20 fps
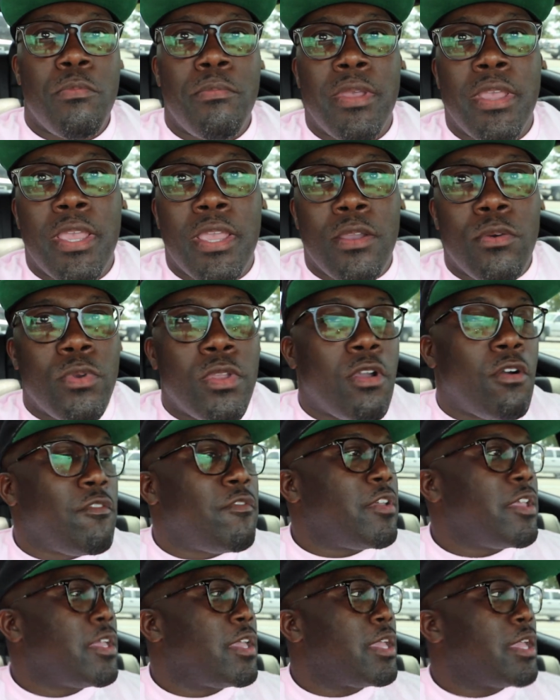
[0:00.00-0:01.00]
man, we
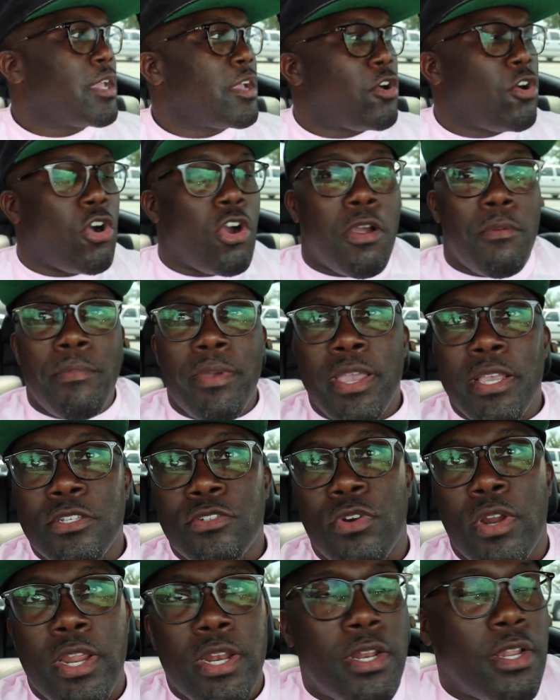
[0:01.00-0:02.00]
over here at
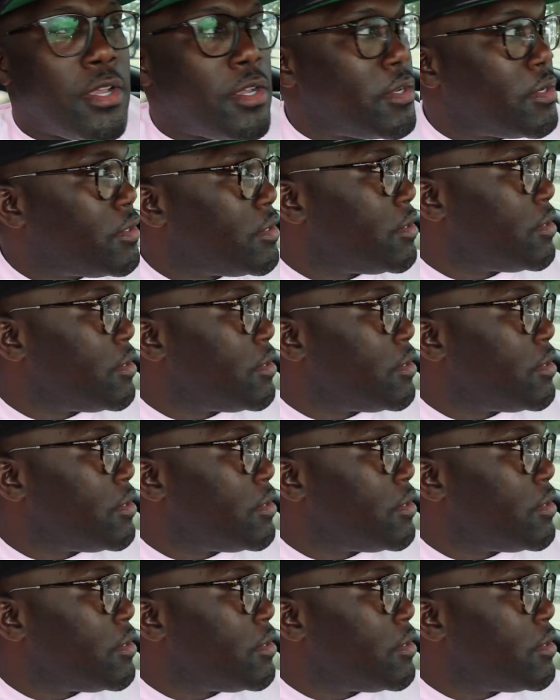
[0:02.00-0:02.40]
CarMax right now.